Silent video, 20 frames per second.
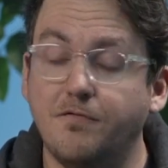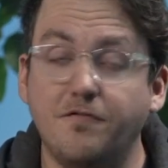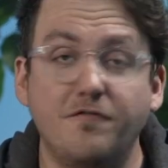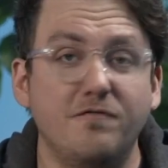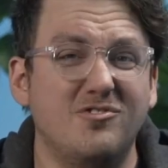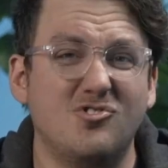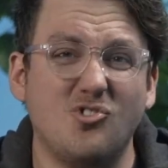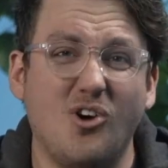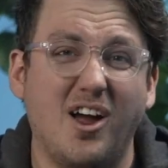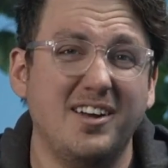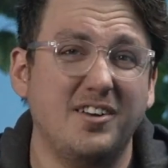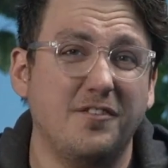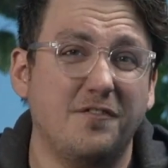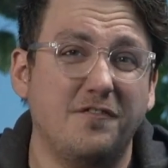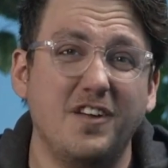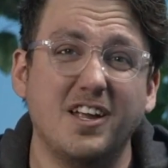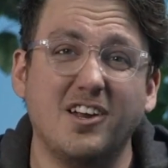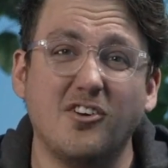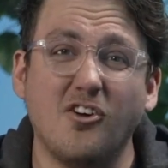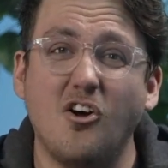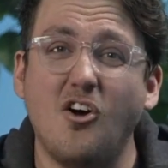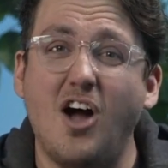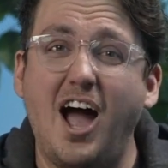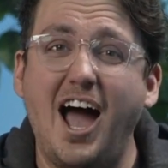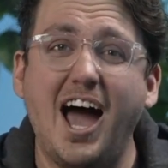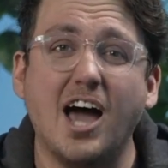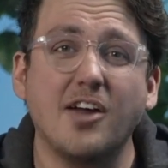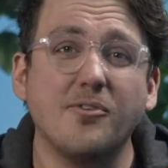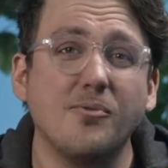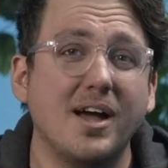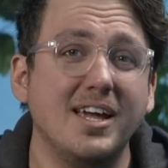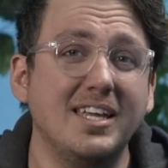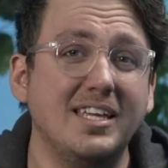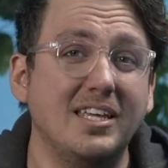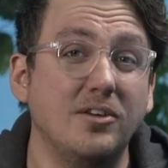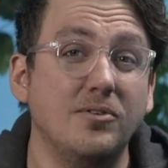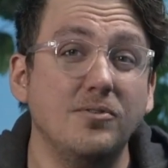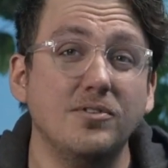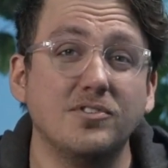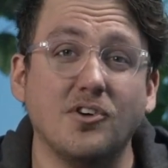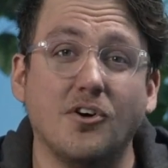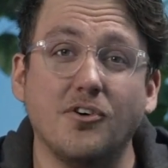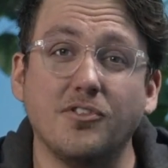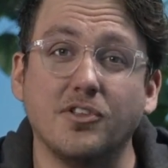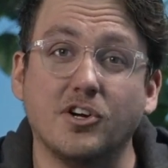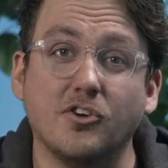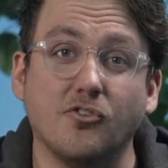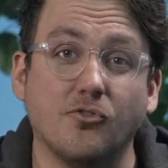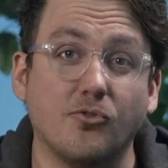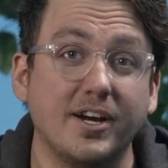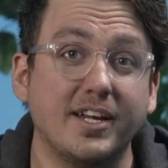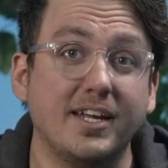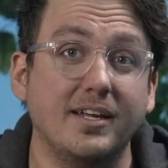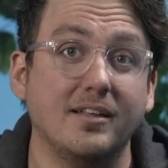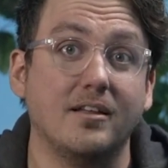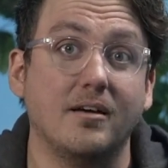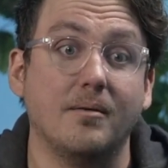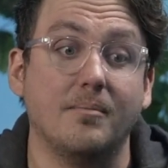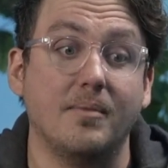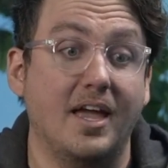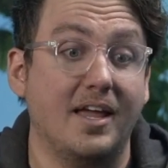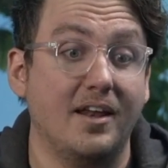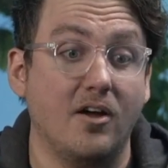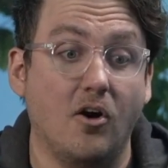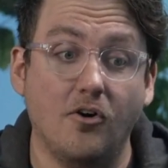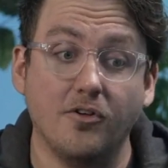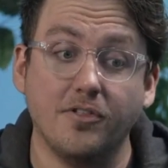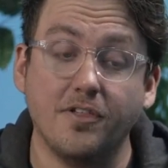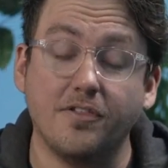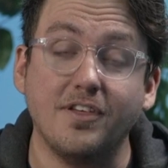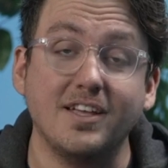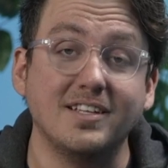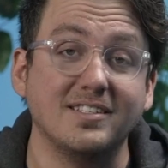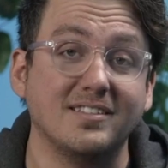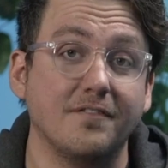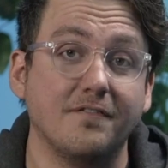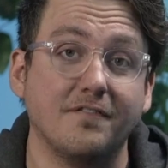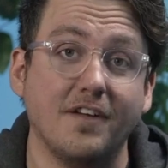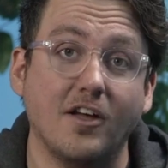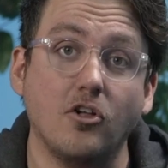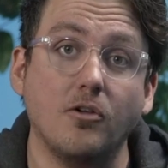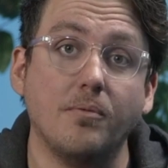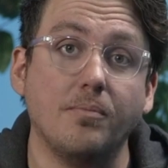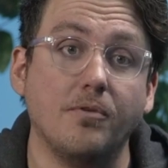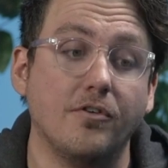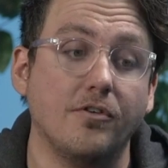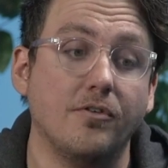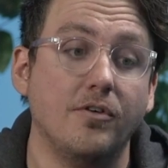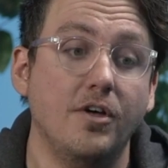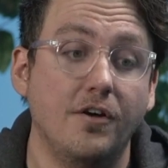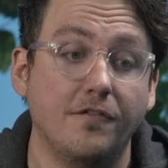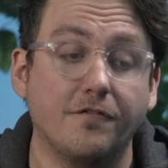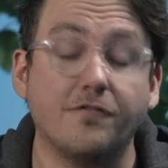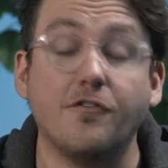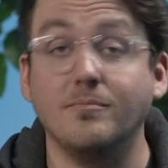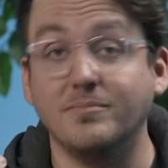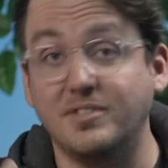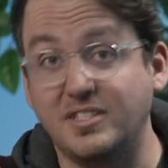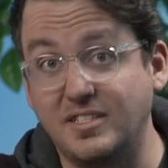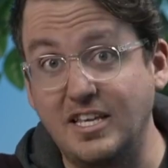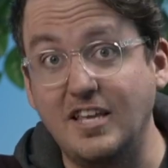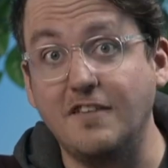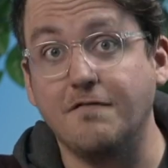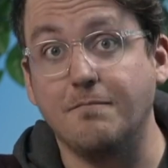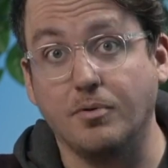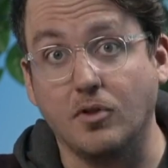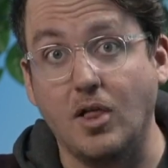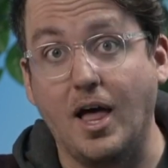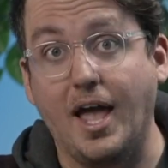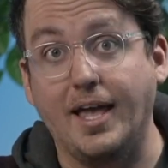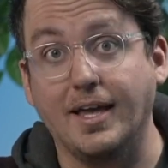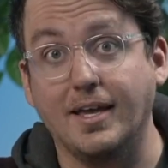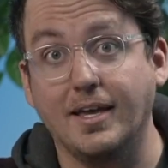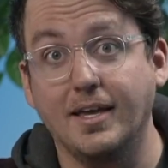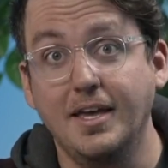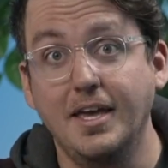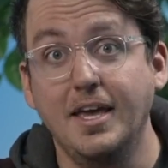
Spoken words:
trying to figure out, how do I use all the curriculum and all the things available from Steve Blank?